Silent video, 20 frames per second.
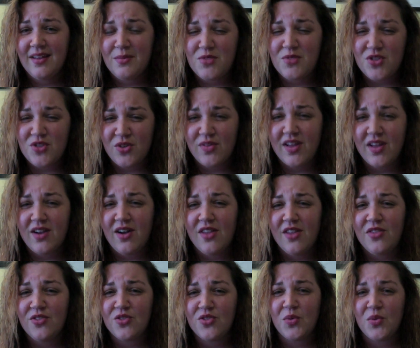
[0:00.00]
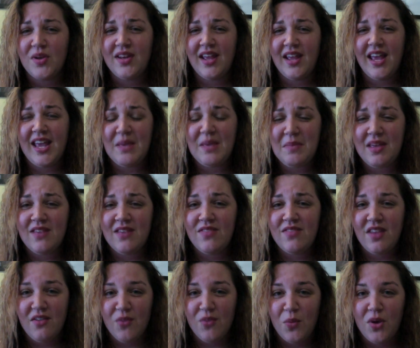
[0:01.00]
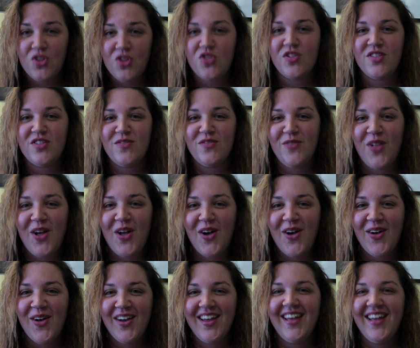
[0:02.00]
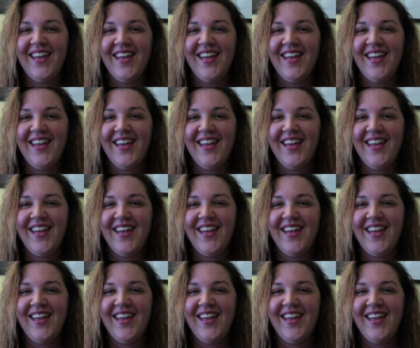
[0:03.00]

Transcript: I'm sure that author's going to hate me if they ever watch this vlog,